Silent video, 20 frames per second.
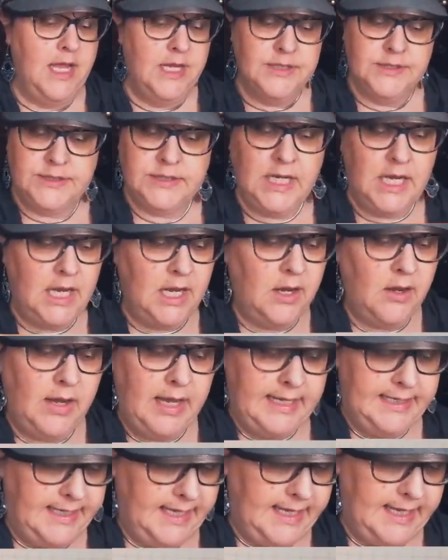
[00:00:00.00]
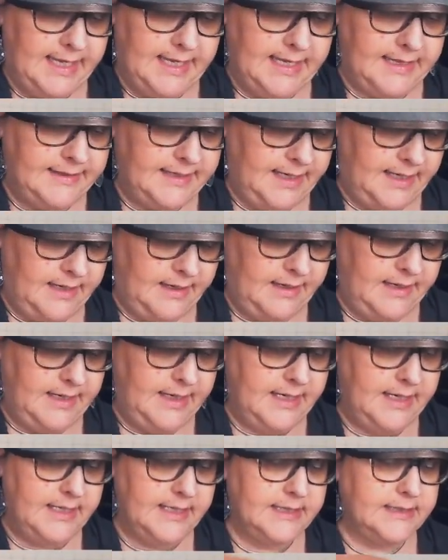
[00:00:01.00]
so again, there
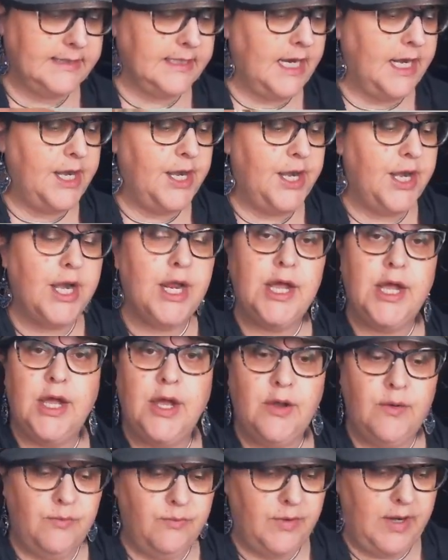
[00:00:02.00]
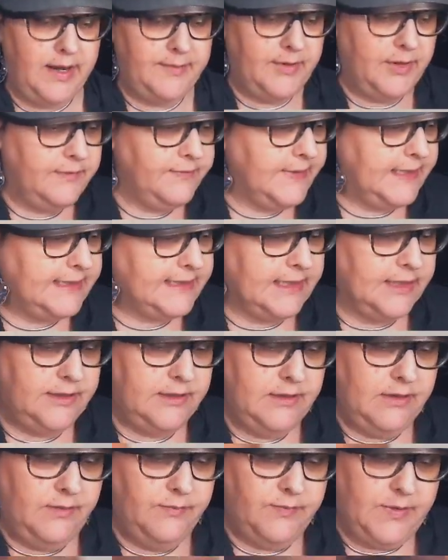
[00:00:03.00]
is no rhyme or reason.
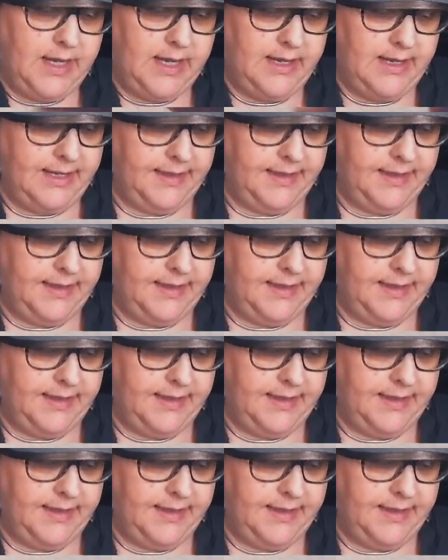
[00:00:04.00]
You know what?